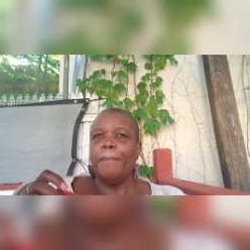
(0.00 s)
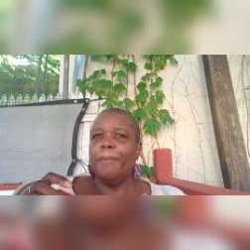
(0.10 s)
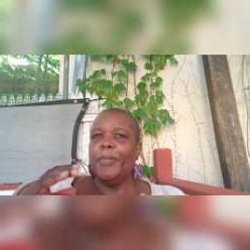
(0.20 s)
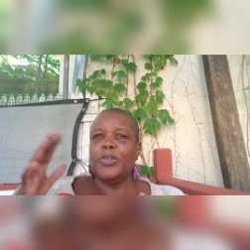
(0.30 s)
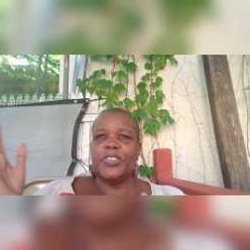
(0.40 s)

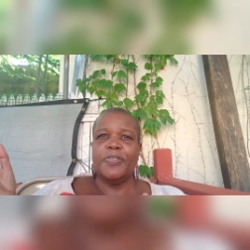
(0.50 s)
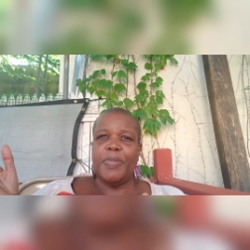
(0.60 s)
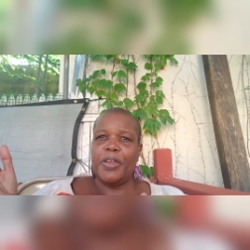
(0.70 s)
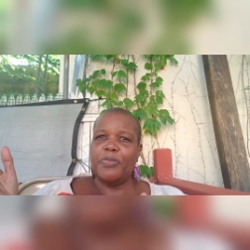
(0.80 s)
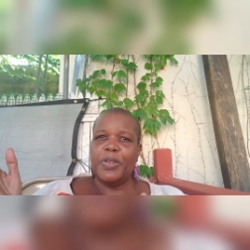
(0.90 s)
most of
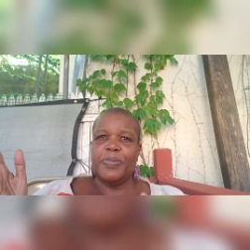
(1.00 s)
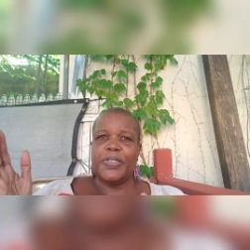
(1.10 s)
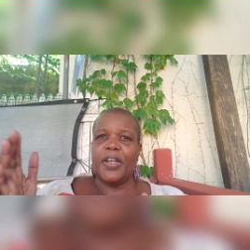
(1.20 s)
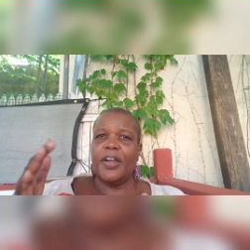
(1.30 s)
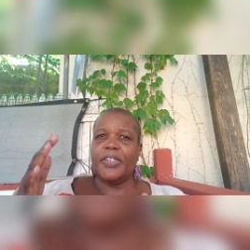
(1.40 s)
my
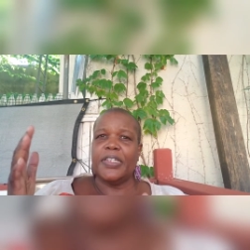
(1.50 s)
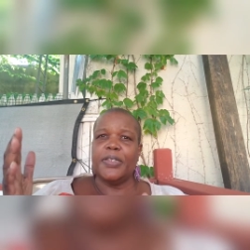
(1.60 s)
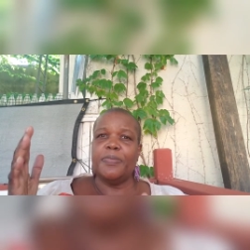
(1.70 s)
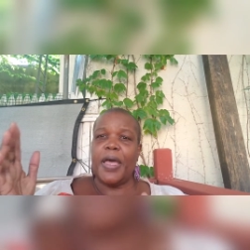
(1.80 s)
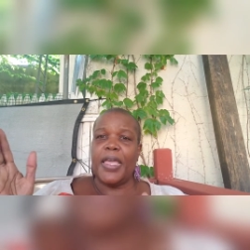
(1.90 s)
ribs are
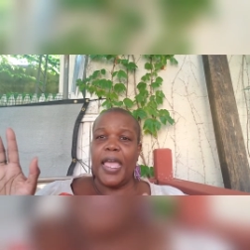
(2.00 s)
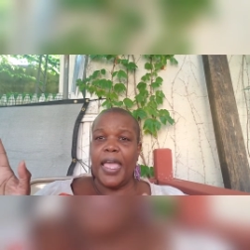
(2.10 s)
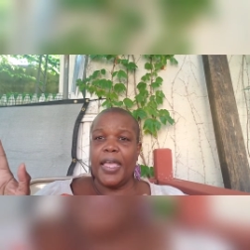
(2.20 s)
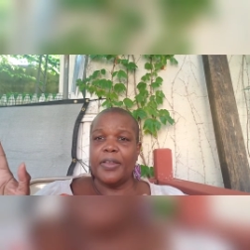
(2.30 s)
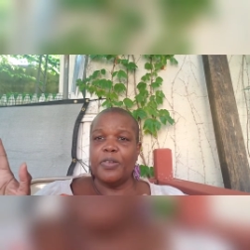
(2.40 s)
done by
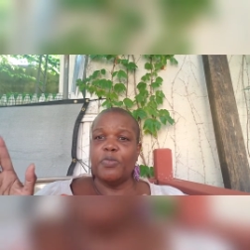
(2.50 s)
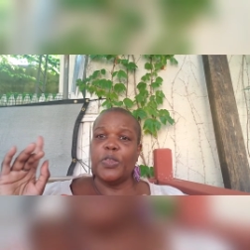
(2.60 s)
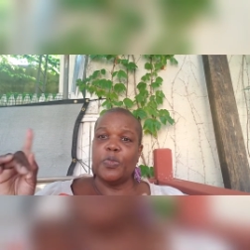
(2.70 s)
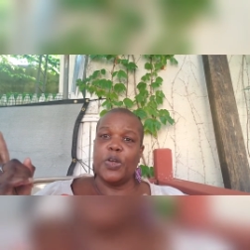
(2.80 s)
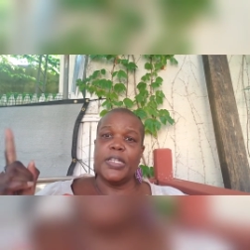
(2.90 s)
hand
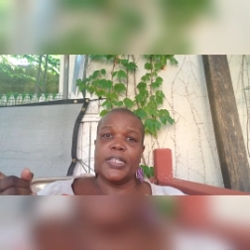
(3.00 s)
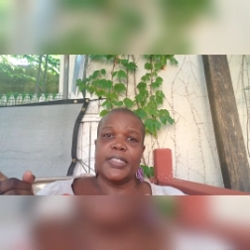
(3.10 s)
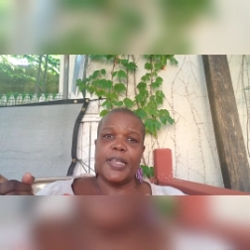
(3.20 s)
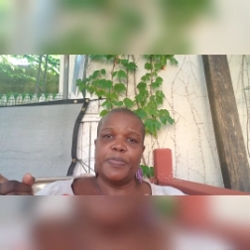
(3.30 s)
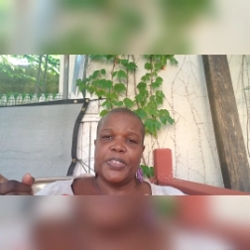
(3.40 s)
with one
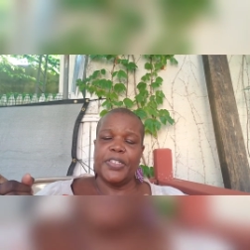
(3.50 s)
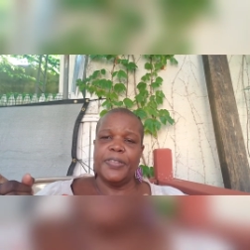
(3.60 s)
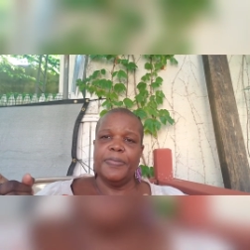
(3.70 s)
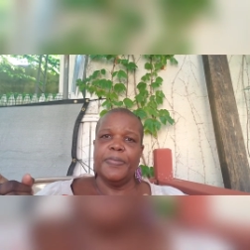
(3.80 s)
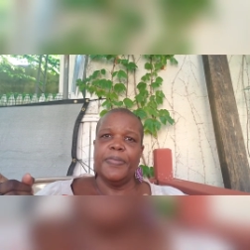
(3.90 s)

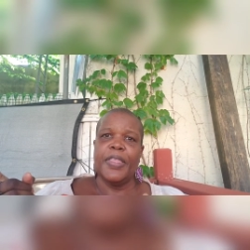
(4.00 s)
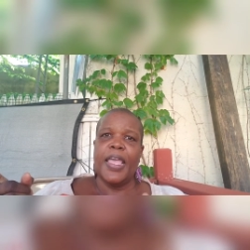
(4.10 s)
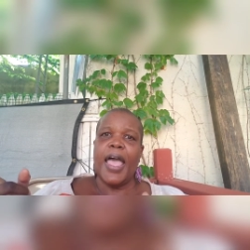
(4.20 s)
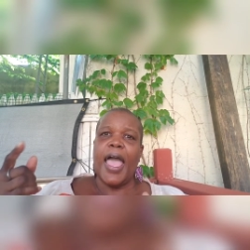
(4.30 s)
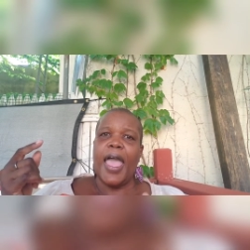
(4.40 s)
exception,
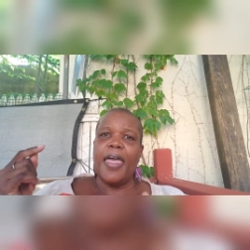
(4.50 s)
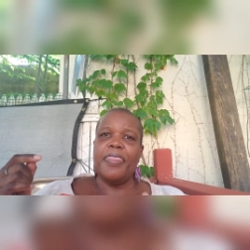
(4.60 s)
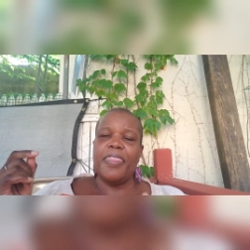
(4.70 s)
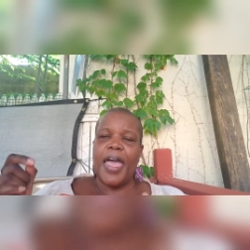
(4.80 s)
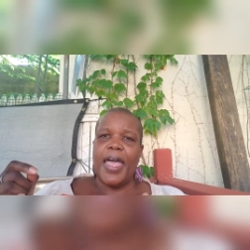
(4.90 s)

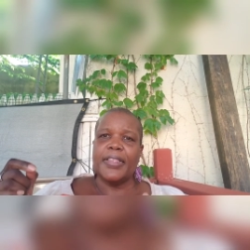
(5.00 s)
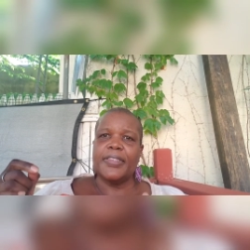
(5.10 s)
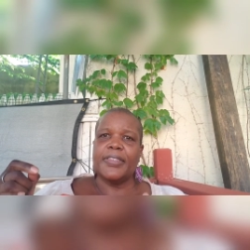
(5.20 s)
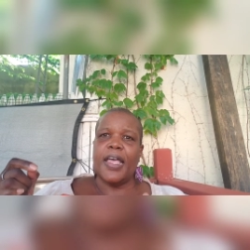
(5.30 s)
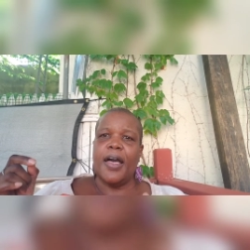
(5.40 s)
and
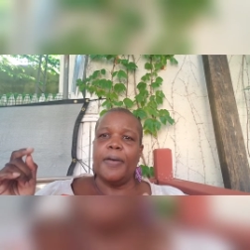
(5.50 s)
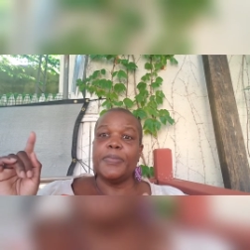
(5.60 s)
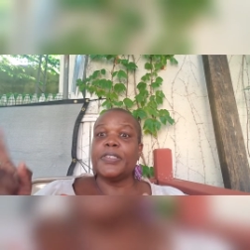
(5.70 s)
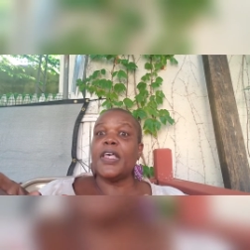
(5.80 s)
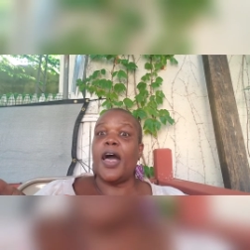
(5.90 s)
that's um,
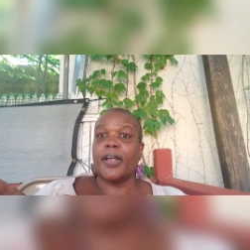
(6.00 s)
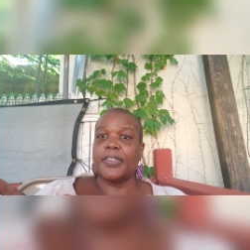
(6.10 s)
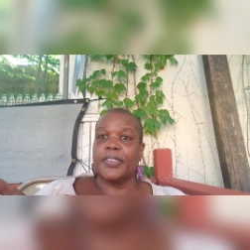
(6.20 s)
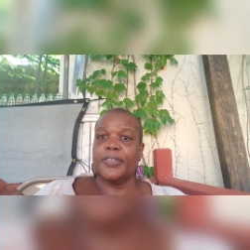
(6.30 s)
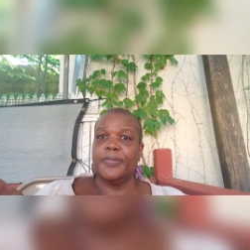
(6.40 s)

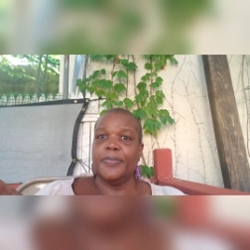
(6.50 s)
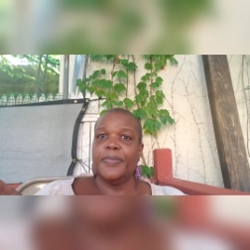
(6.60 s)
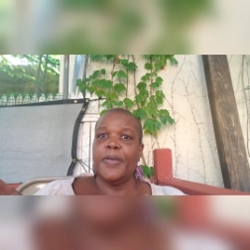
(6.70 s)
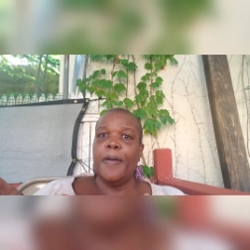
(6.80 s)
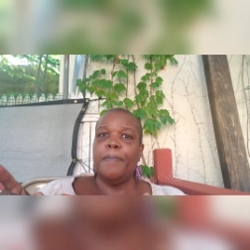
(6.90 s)
socks.
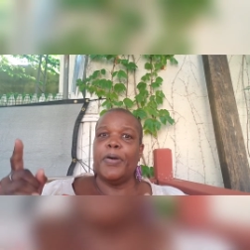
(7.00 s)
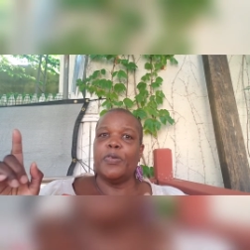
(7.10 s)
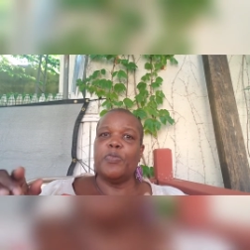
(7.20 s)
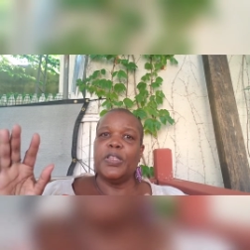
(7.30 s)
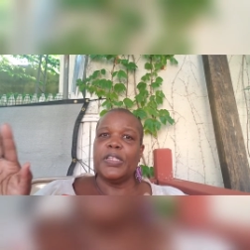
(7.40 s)

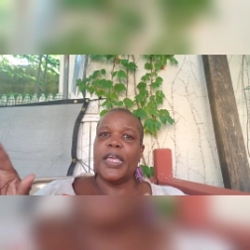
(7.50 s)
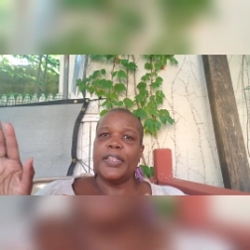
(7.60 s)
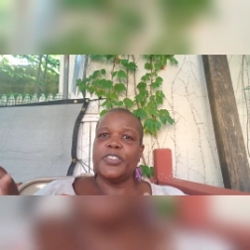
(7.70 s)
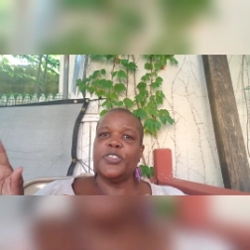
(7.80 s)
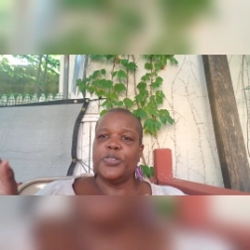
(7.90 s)
But we'll
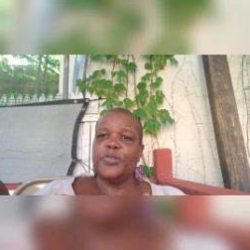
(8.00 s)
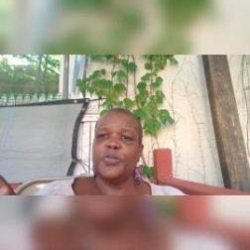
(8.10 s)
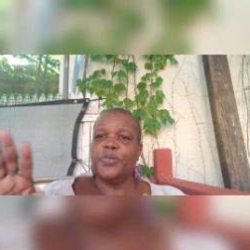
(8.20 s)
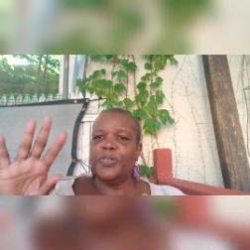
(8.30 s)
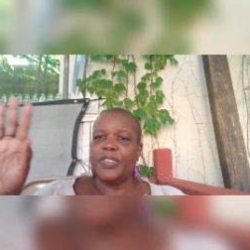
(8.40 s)
get
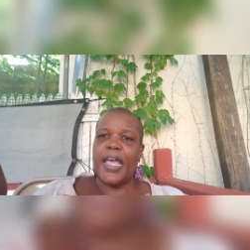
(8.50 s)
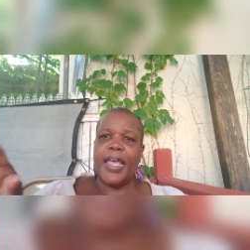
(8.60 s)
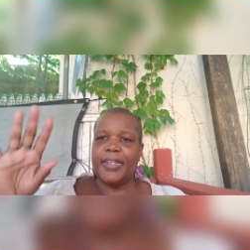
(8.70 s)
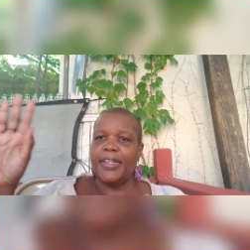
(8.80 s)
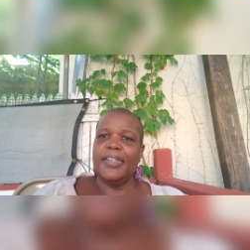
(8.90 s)
to
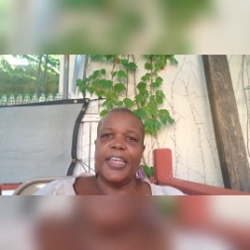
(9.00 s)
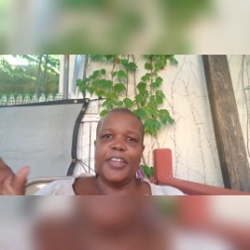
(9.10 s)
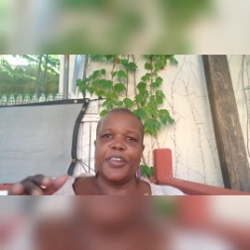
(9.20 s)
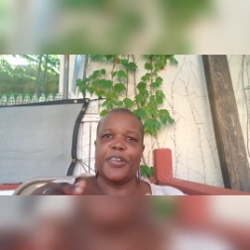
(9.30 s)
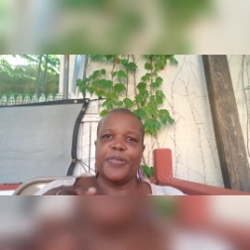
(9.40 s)
that
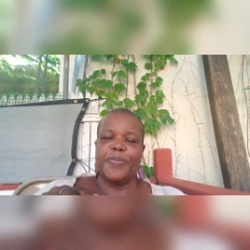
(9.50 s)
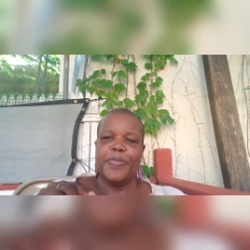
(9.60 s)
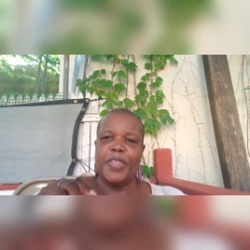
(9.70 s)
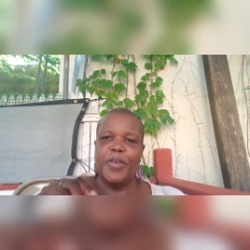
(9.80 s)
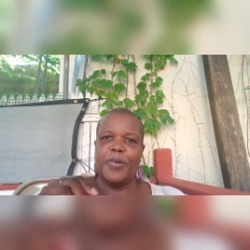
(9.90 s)
later,
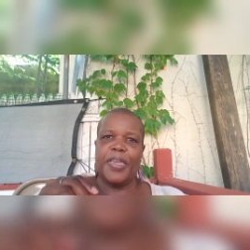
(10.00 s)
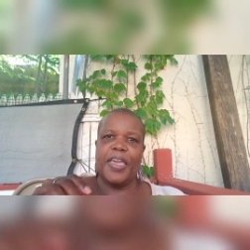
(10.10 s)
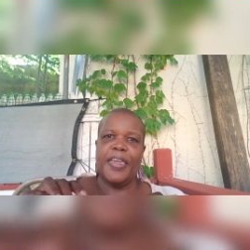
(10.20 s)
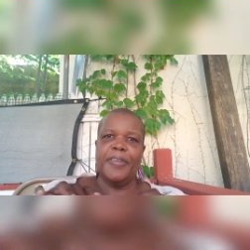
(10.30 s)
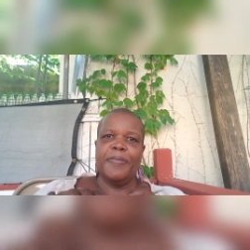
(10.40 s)

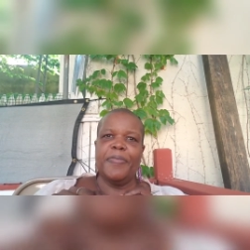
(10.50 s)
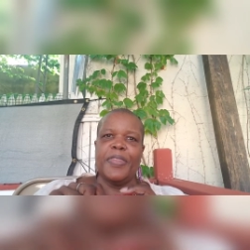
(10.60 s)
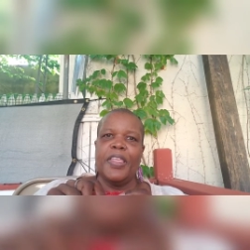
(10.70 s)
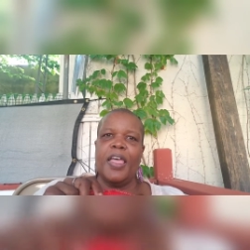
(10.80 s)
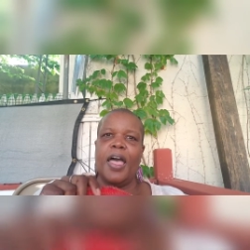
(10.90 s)
okay?
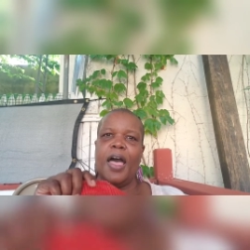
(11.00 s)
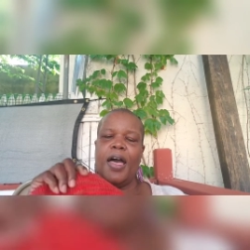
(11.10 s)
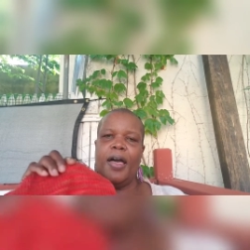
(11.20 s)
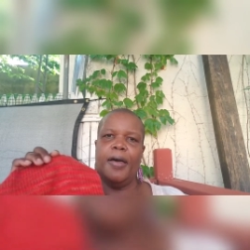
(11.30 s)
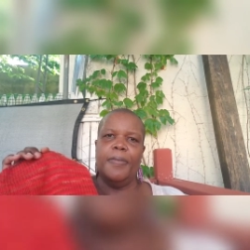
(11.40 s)

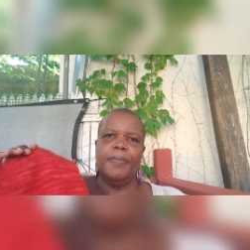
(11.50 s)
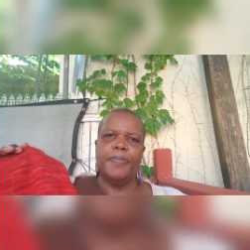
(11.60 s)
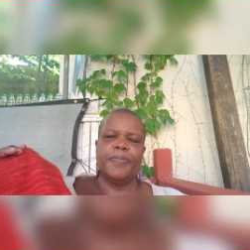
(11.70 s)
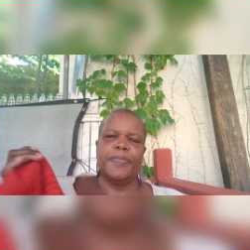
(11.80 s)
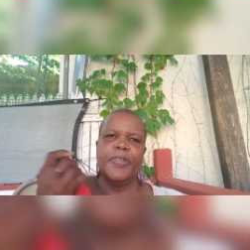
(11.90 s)
Um,
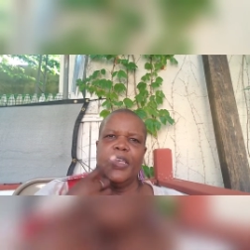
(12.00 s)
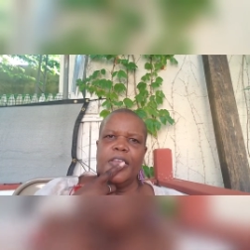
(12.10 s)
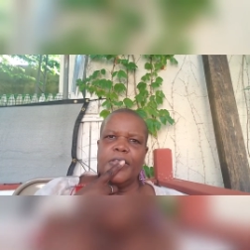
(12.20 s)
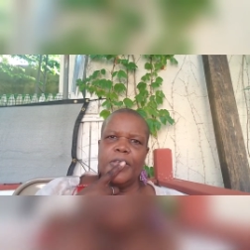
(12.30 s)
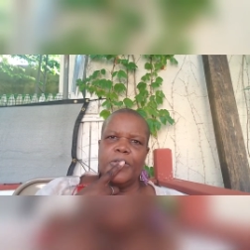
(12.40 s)

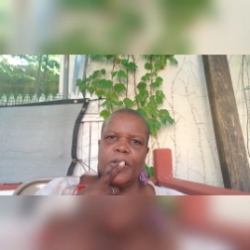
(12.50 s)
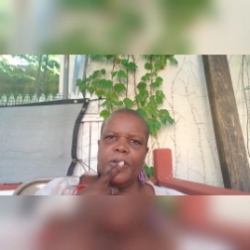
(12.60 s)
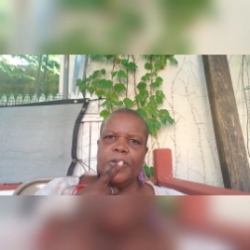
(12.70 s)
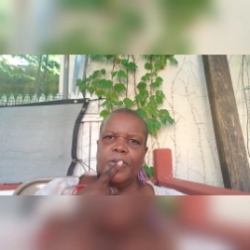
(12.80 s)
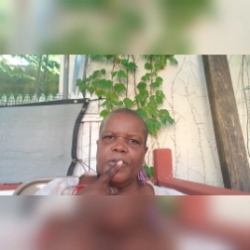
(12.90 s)
you
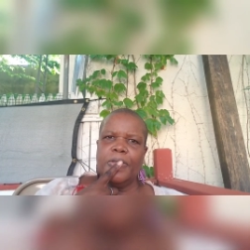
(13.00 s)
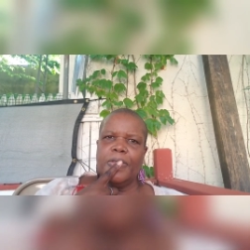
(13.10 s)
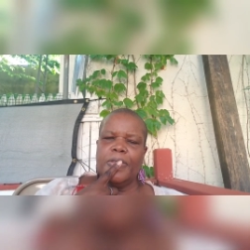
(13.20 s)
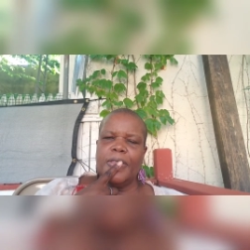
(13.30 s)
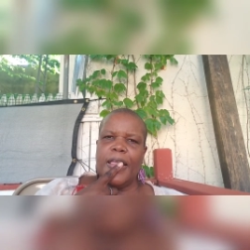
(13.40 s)
know,
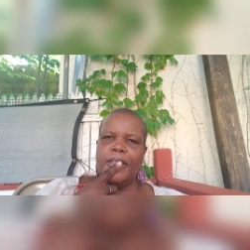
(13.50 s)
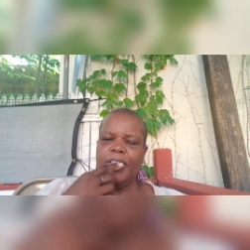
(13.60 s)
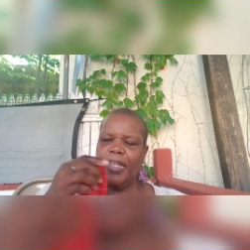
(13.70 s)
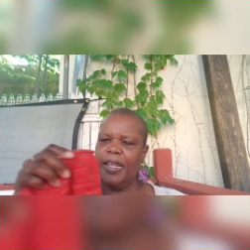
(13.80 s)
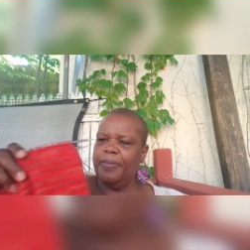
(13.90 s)
now
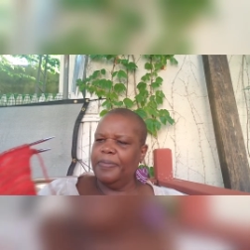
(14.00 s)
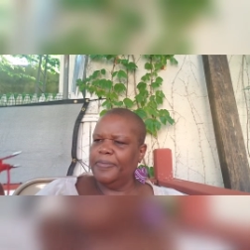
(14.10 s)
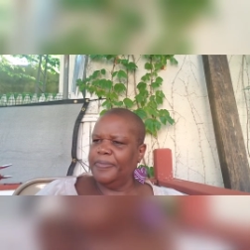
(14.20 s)
that I'm